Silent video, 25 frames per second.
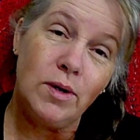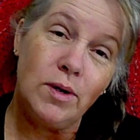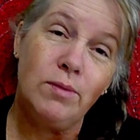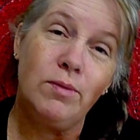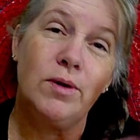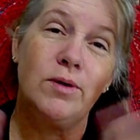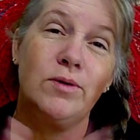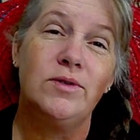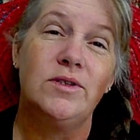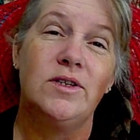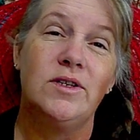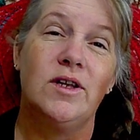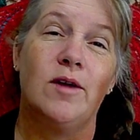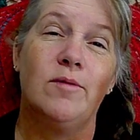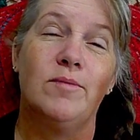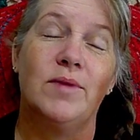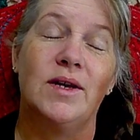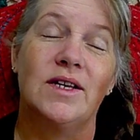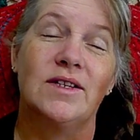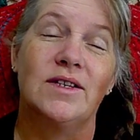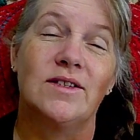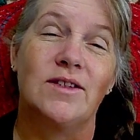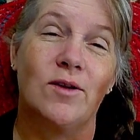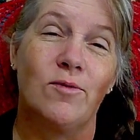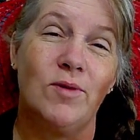rows done
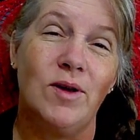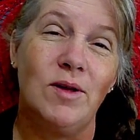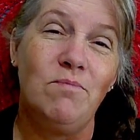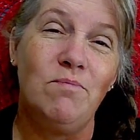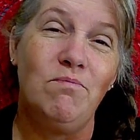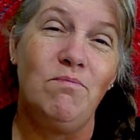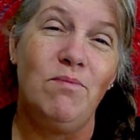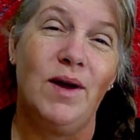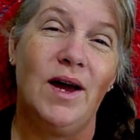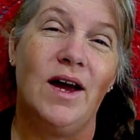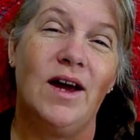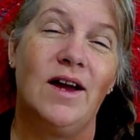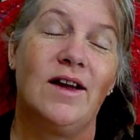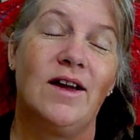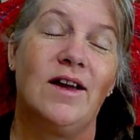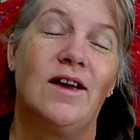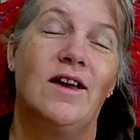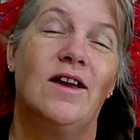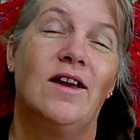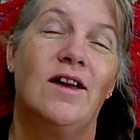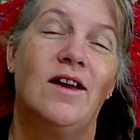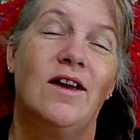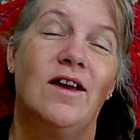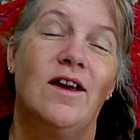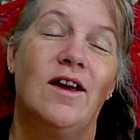because I went back,
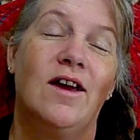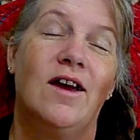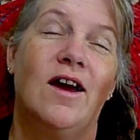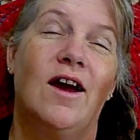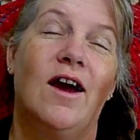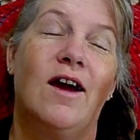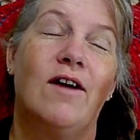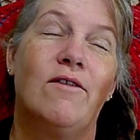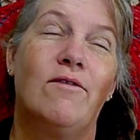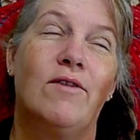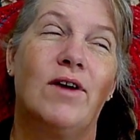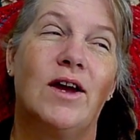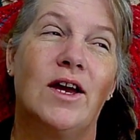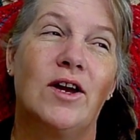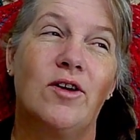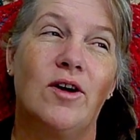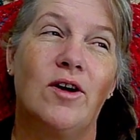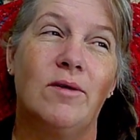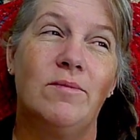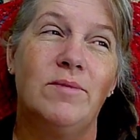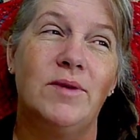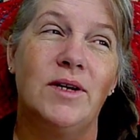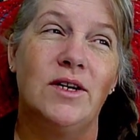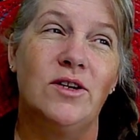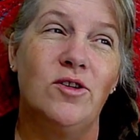I went and
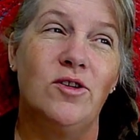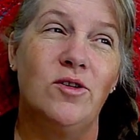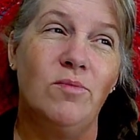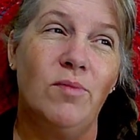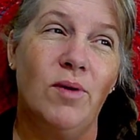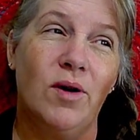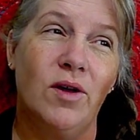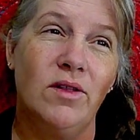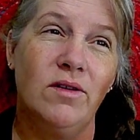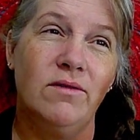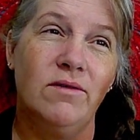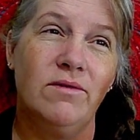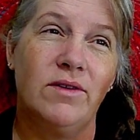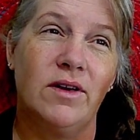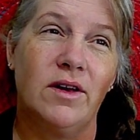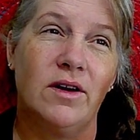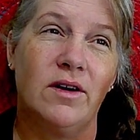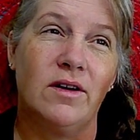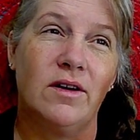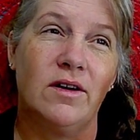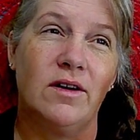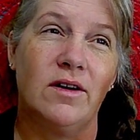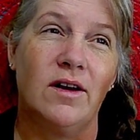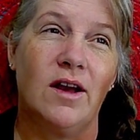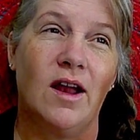grabbed a new ball of
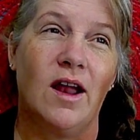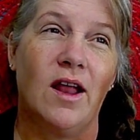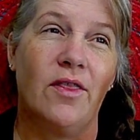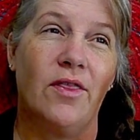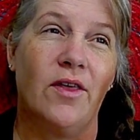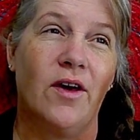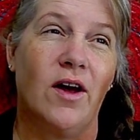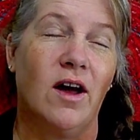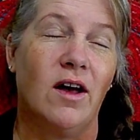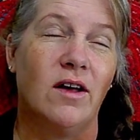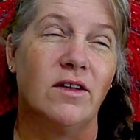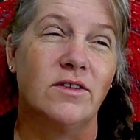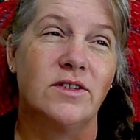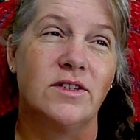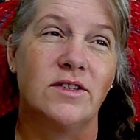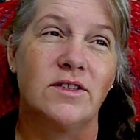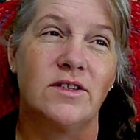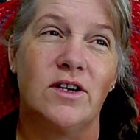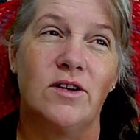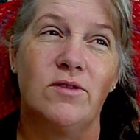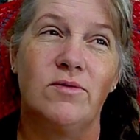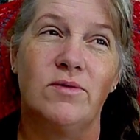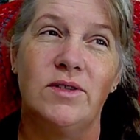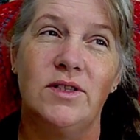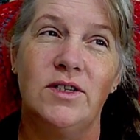yarn. I thought I'll just
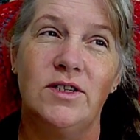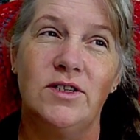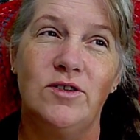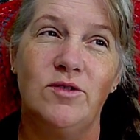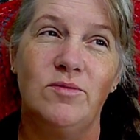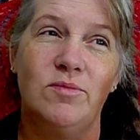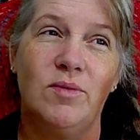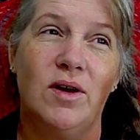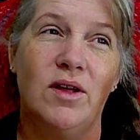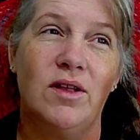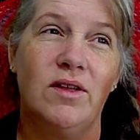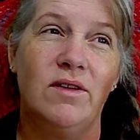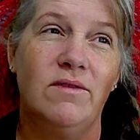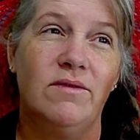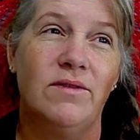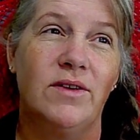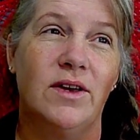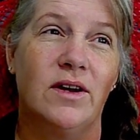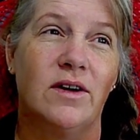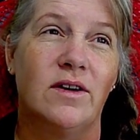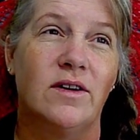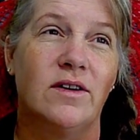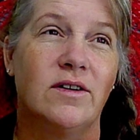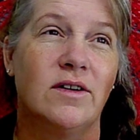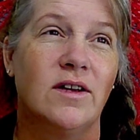start with a new ball of
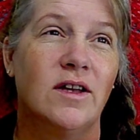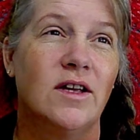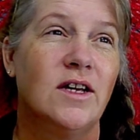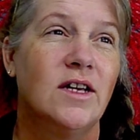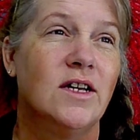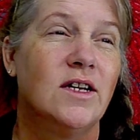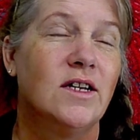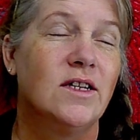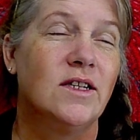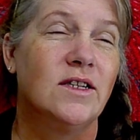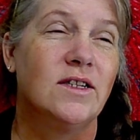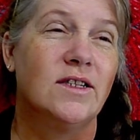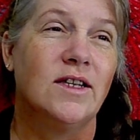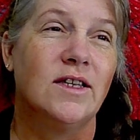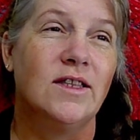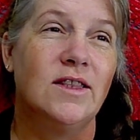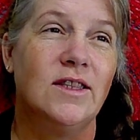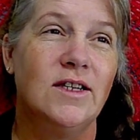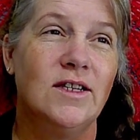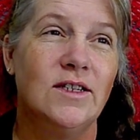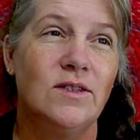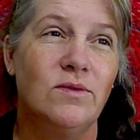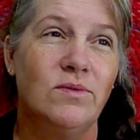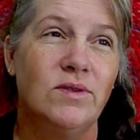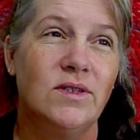yarn, set
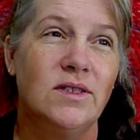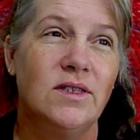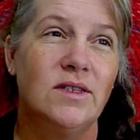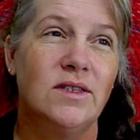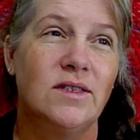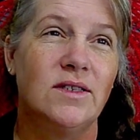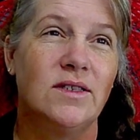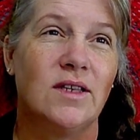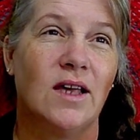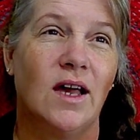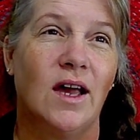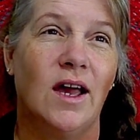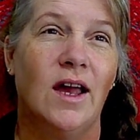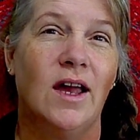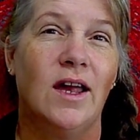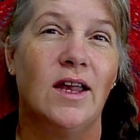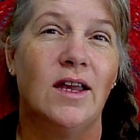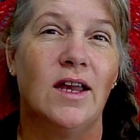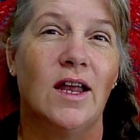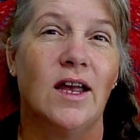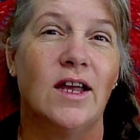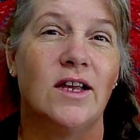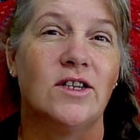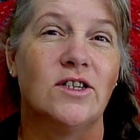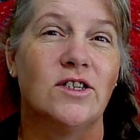these ones
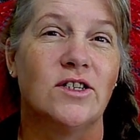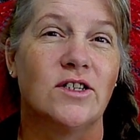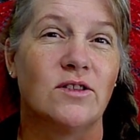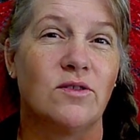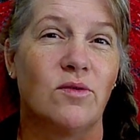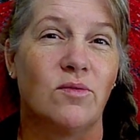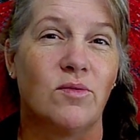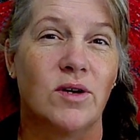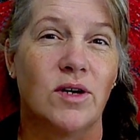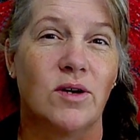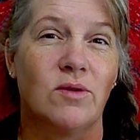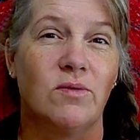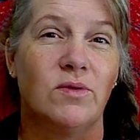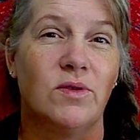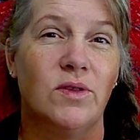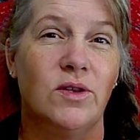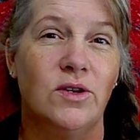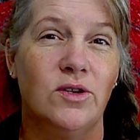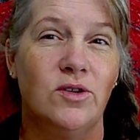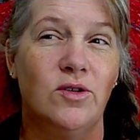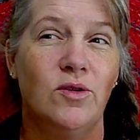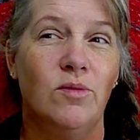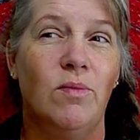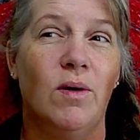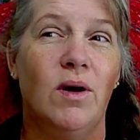aside and just work with a
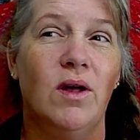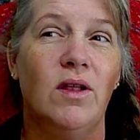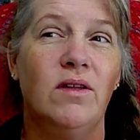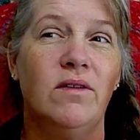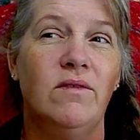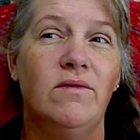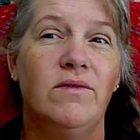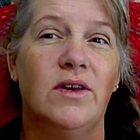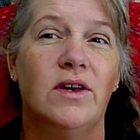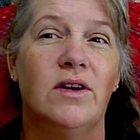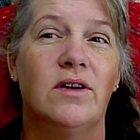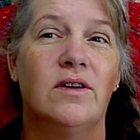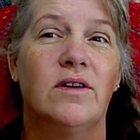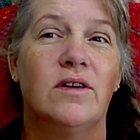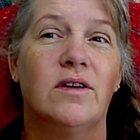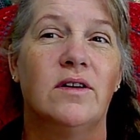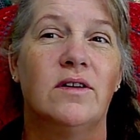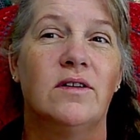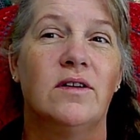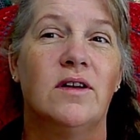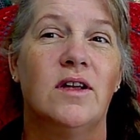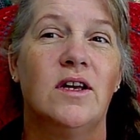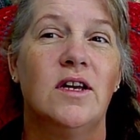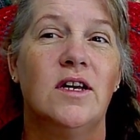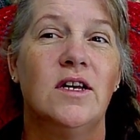new ball of
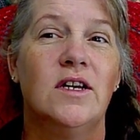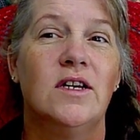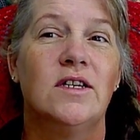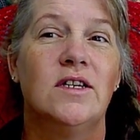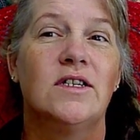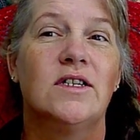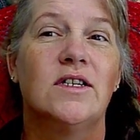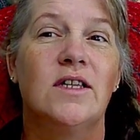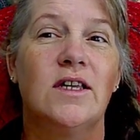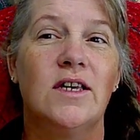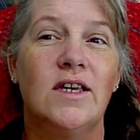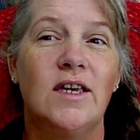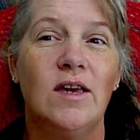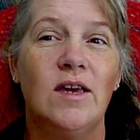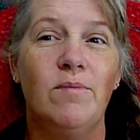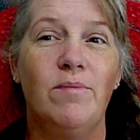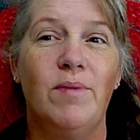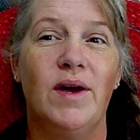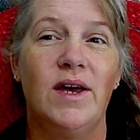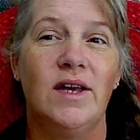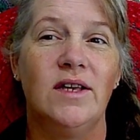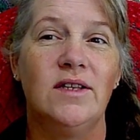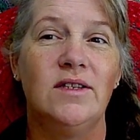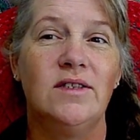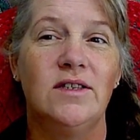yarn till I get
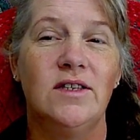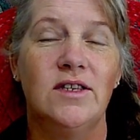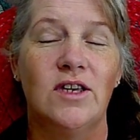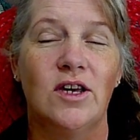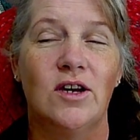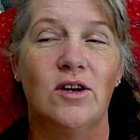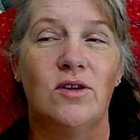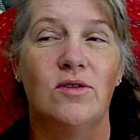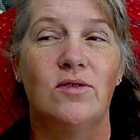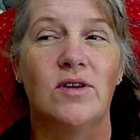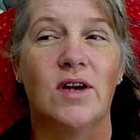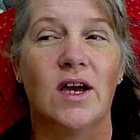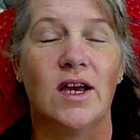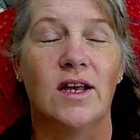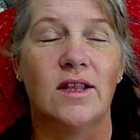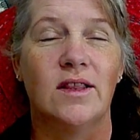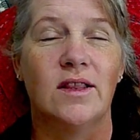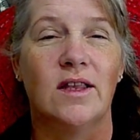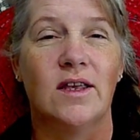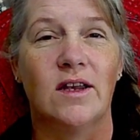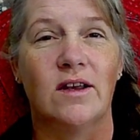past the yoke and then